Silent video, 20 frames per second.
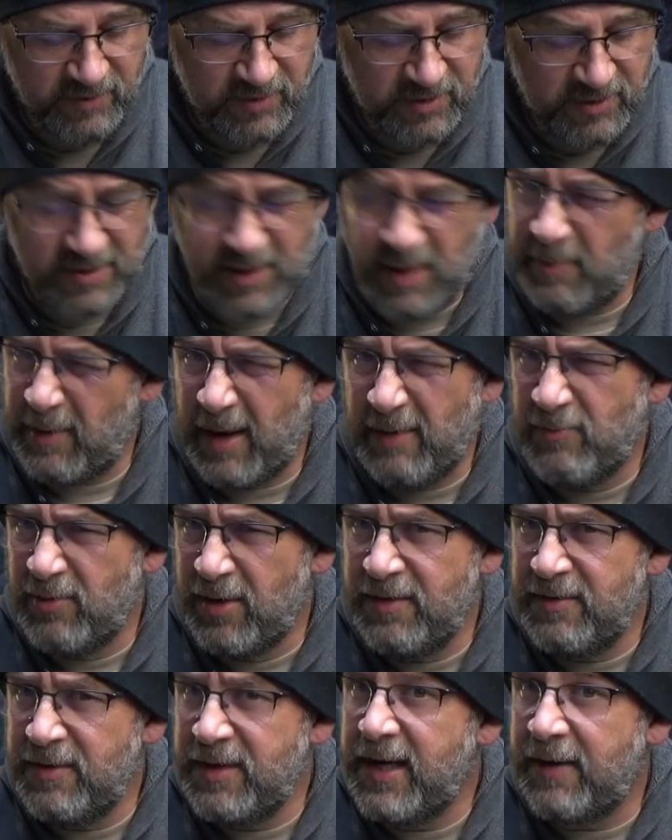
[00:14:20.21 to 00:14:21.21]
which is something I
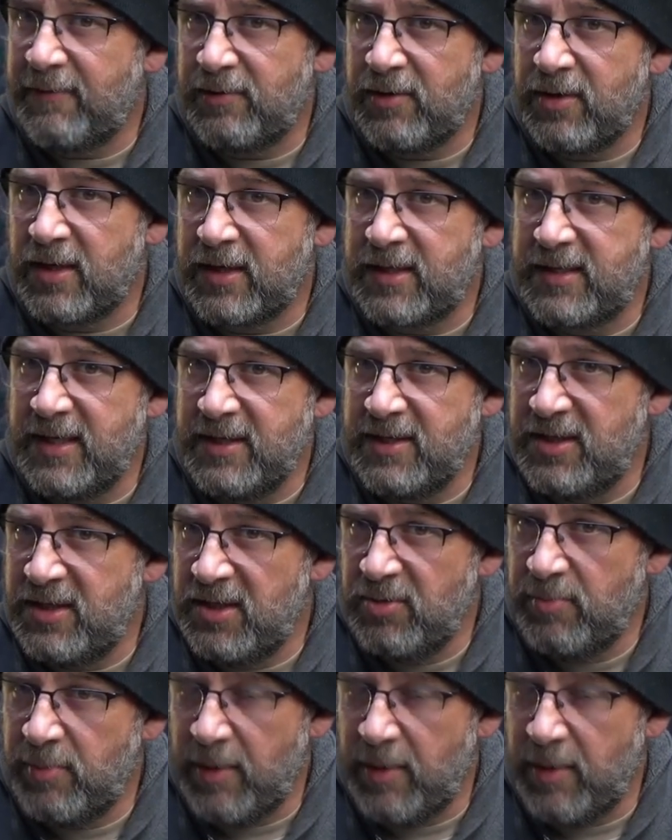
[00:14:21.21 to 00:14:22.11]
really never looked into,